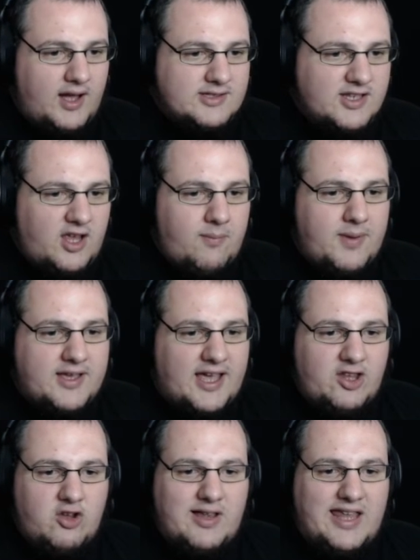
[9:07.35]
I don't know, I mean,
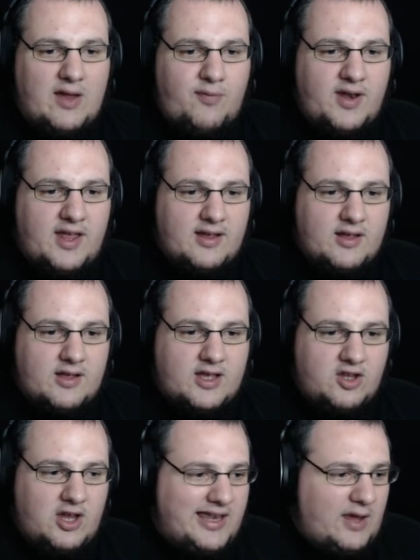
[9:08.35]
can you leave it
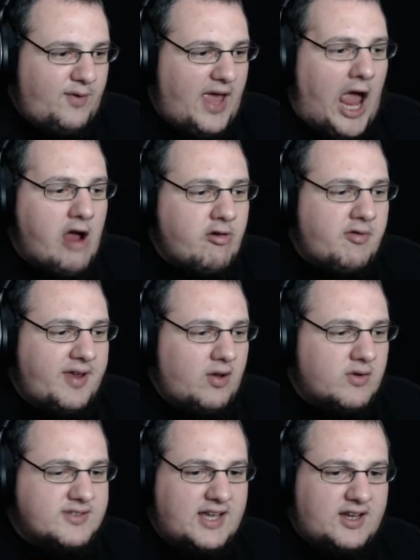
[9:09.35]

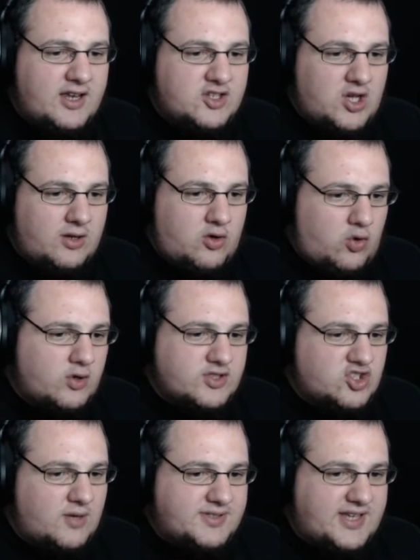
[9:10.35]
erroring, or is that going to
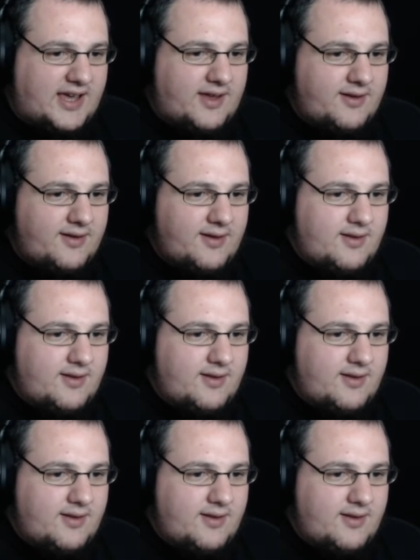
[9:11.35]
cause a jump scare?